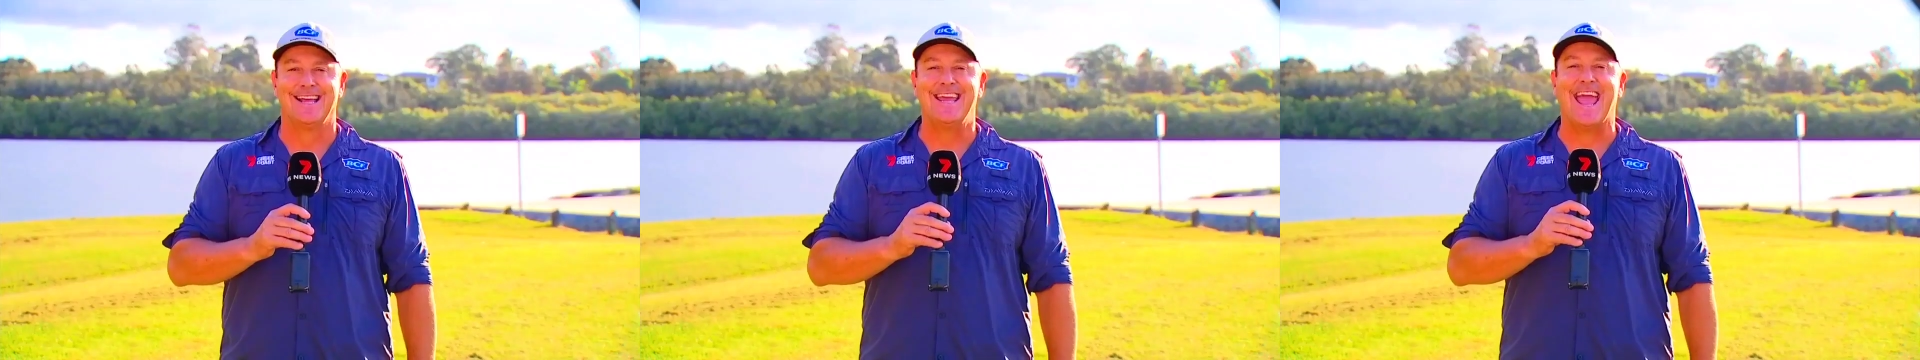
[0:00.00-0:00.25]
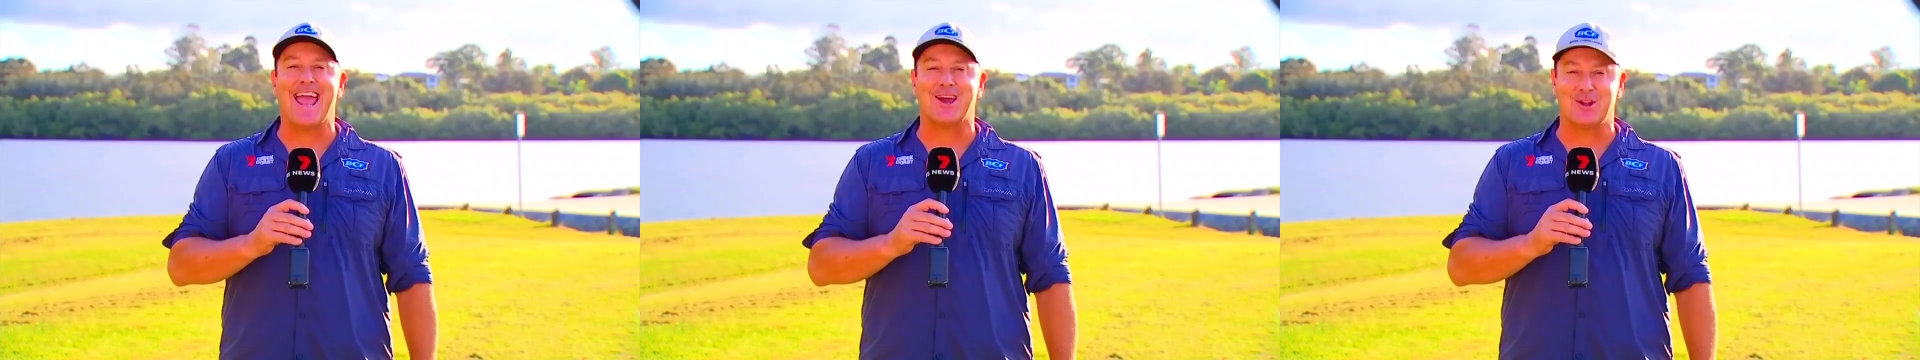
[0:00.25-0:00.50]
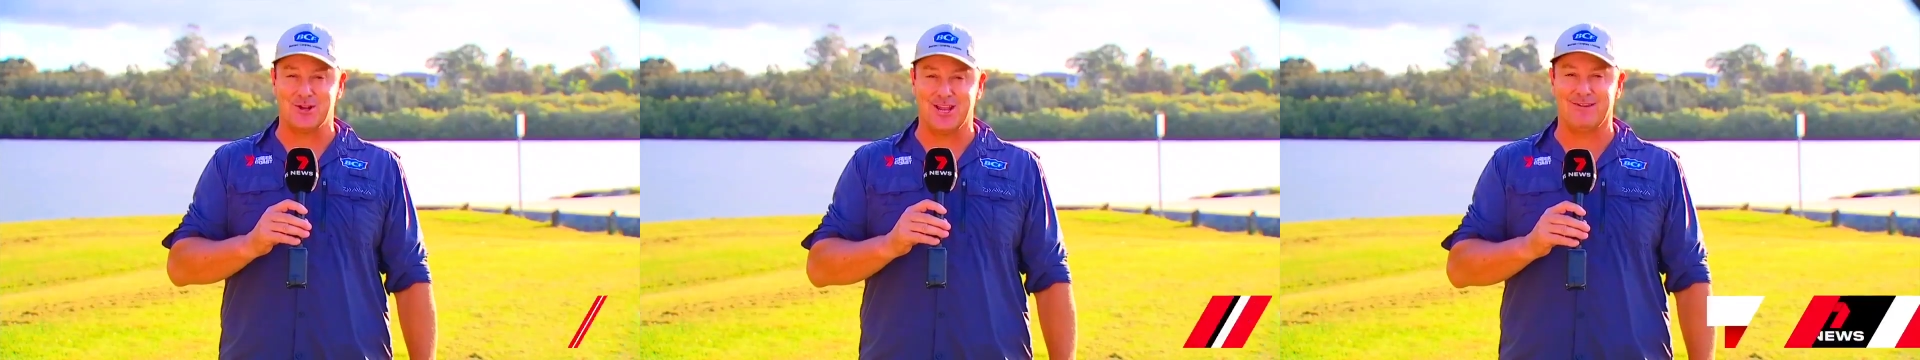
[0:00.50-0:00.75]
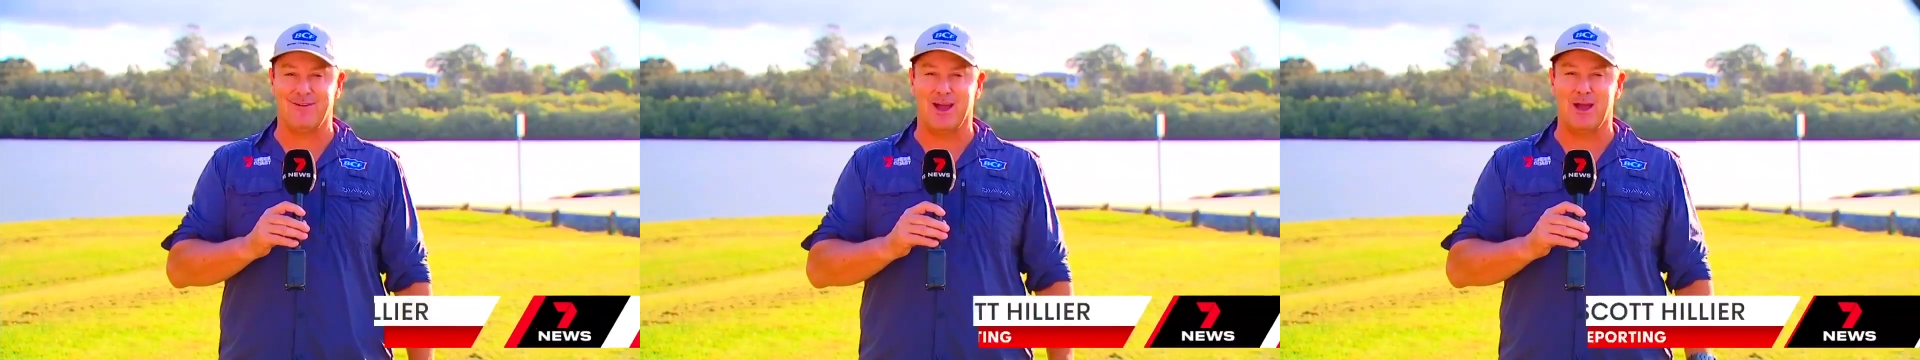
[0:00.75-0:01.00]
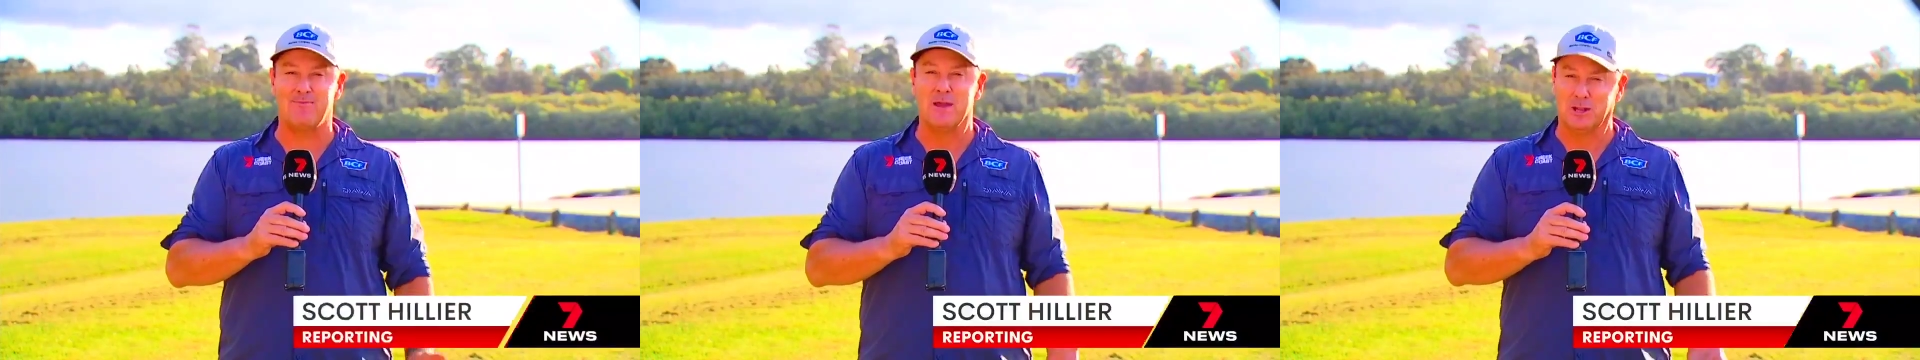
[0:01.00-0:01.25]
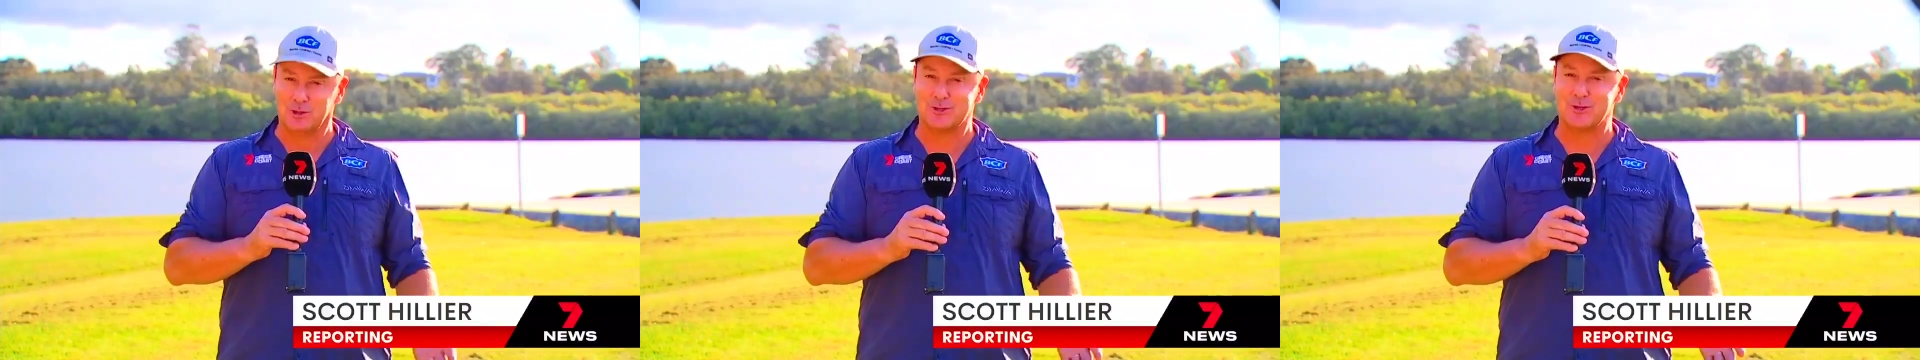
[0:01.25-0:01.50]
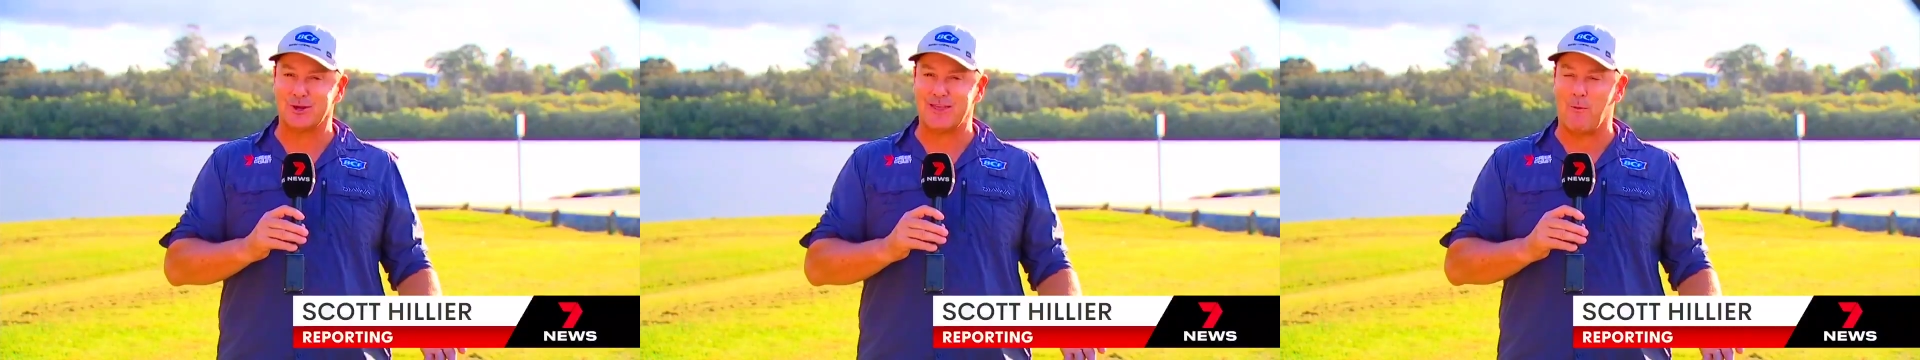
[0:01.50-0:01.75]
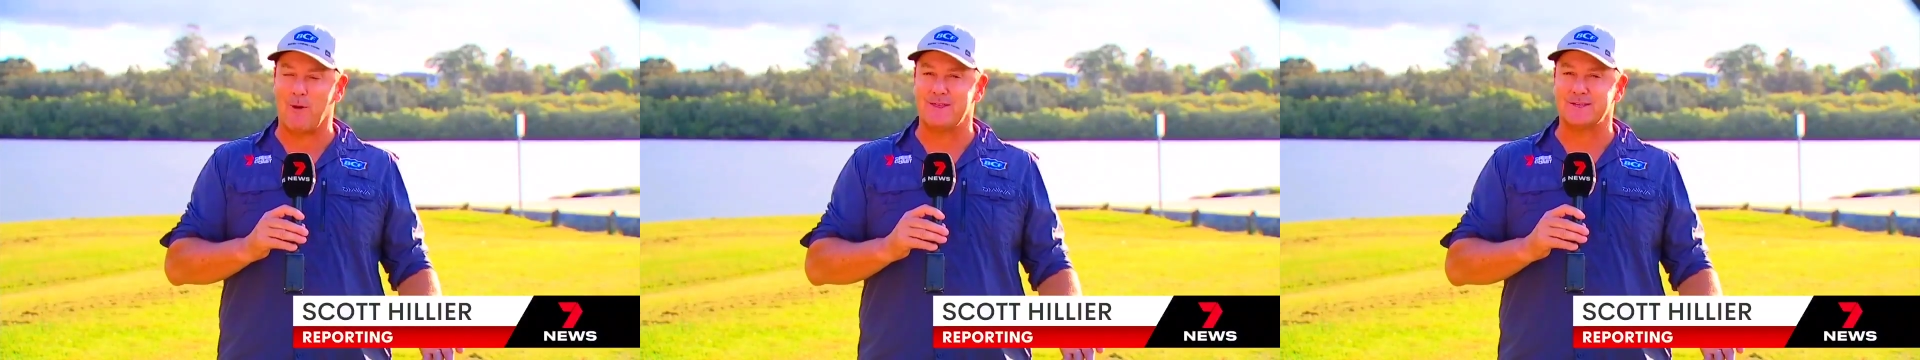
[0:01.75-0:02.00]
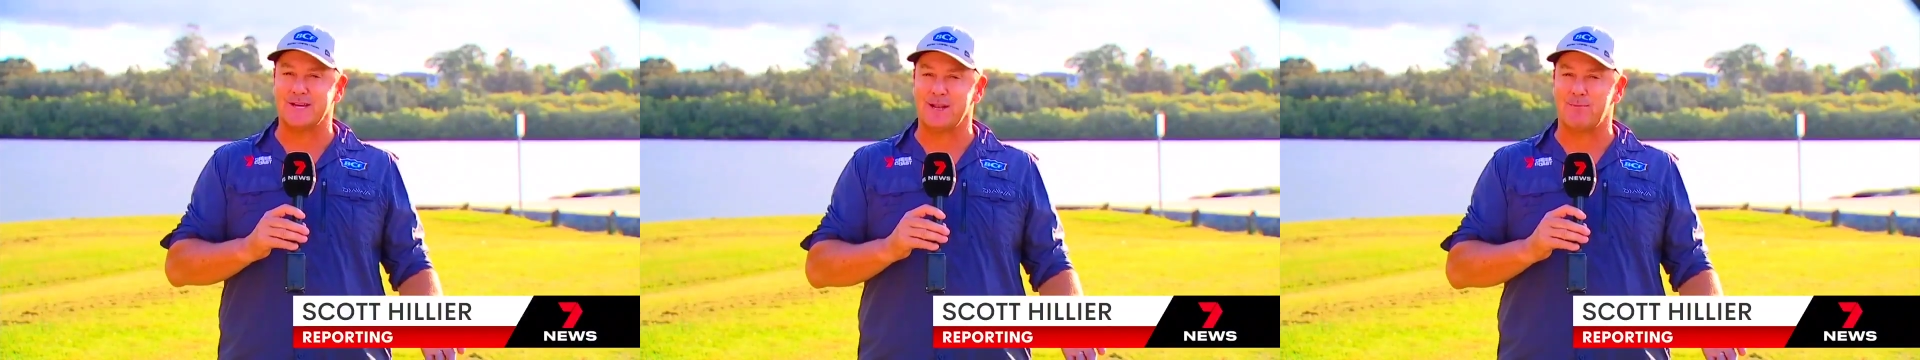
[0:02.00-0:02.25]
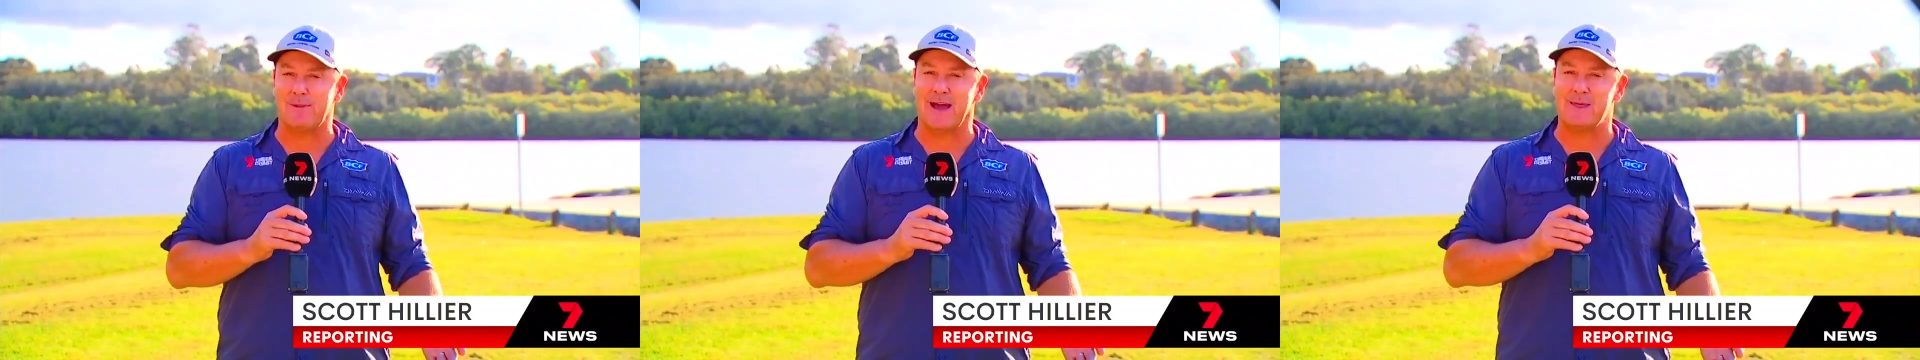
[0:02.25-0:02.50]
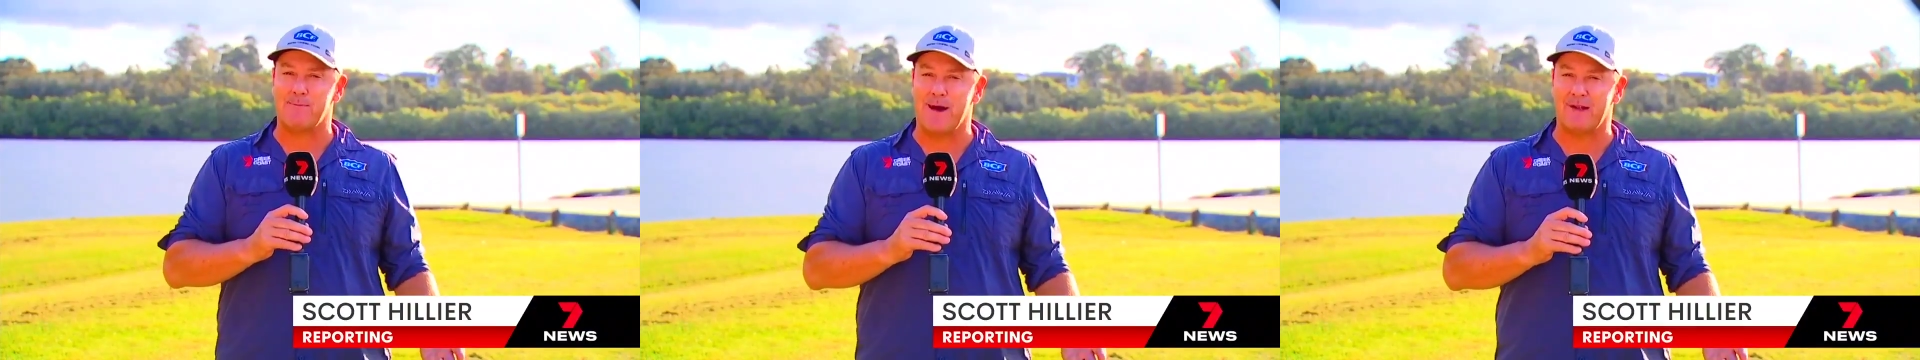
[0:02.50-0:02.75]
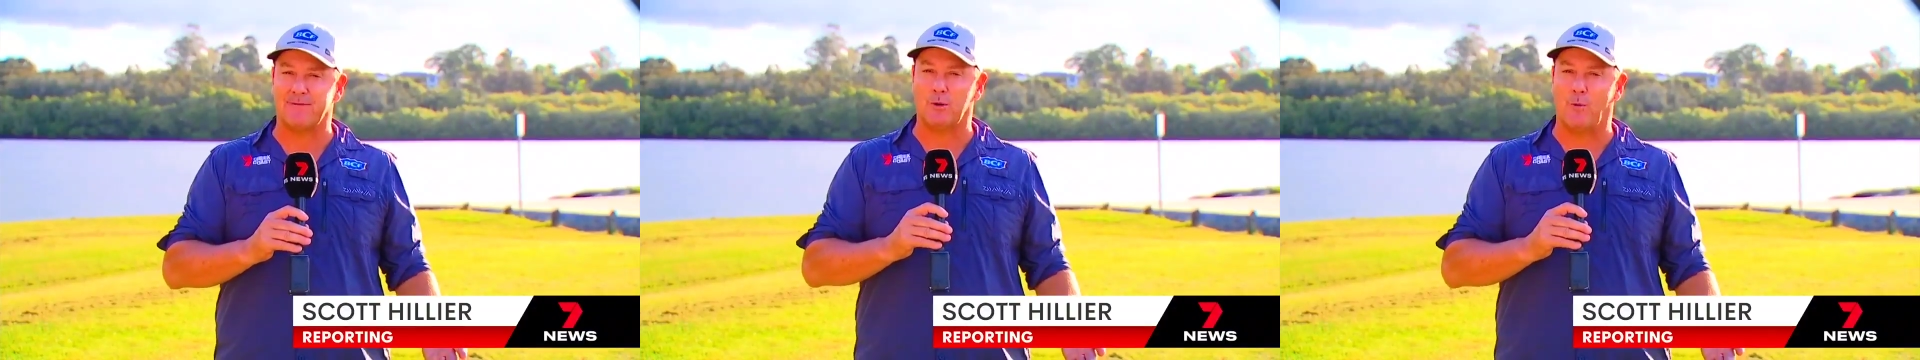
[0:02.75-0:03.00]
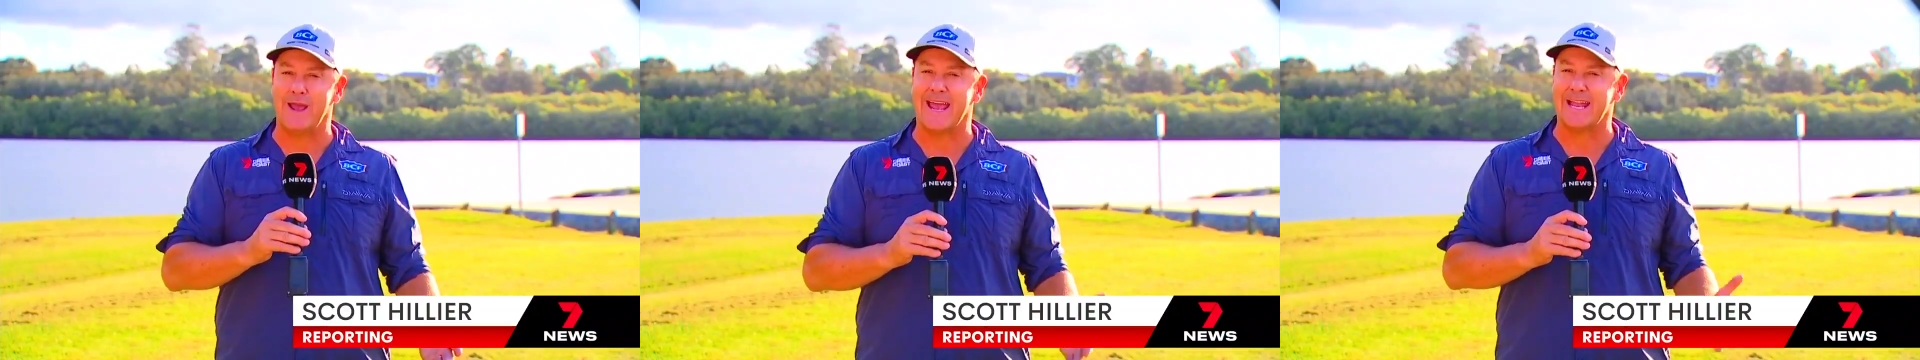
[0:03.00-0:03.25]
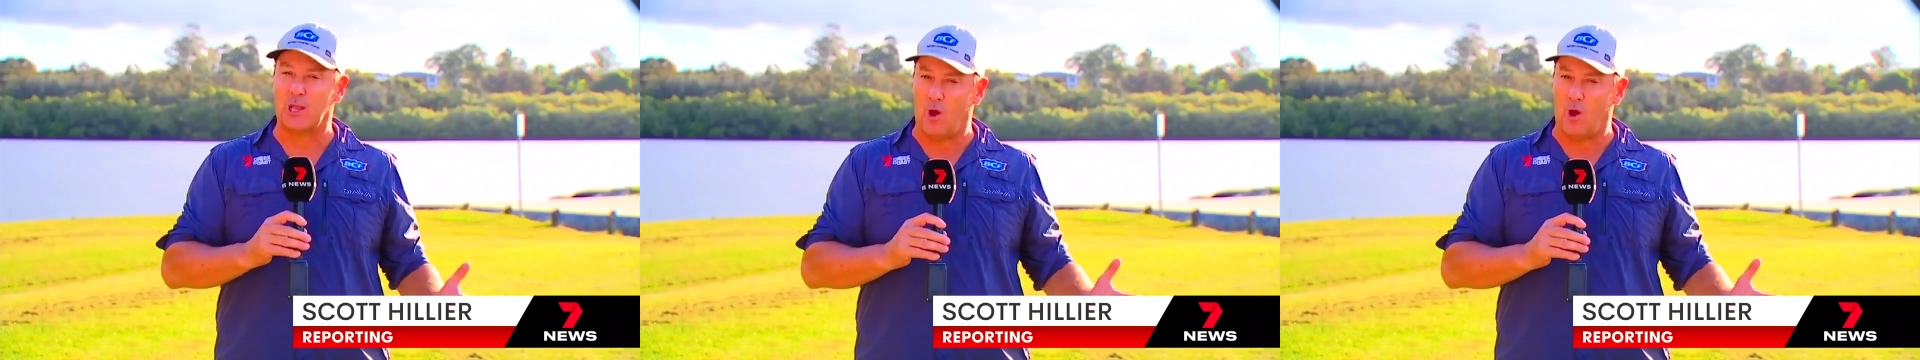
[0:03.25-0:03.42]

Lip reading: Yeah, good on you, Livio. Looks like that weather's going to play the part for the weekend.